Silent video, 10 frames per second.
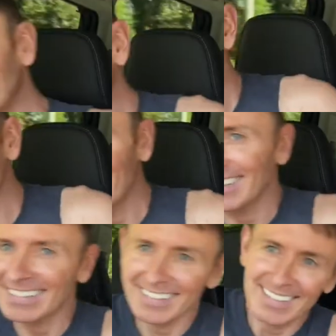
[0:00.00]

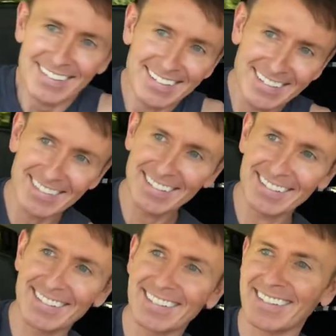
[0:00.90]

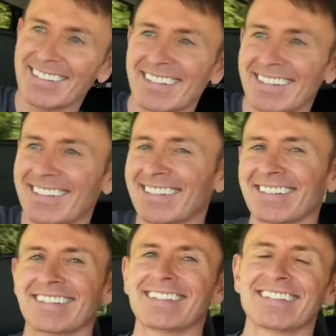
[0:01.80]

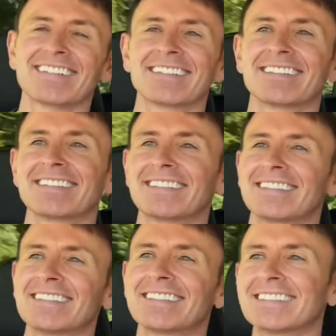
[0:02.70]

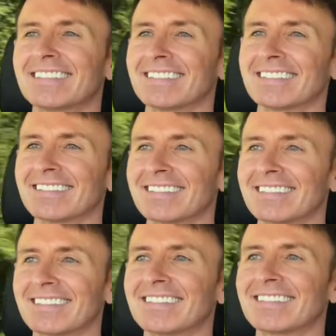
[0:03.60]

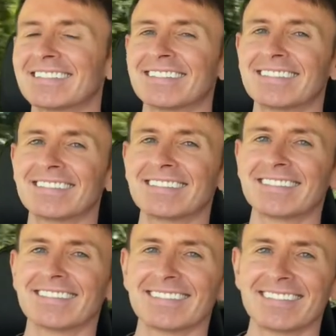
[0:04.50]

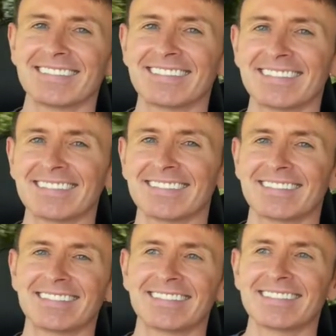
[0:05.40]

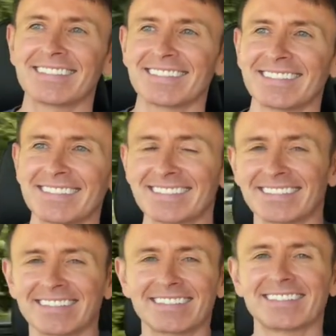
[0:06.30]

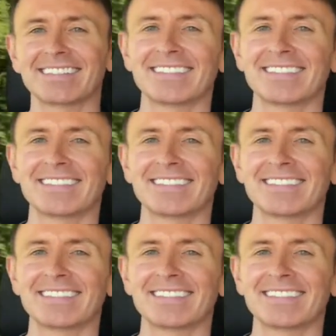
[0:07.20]
[no speech]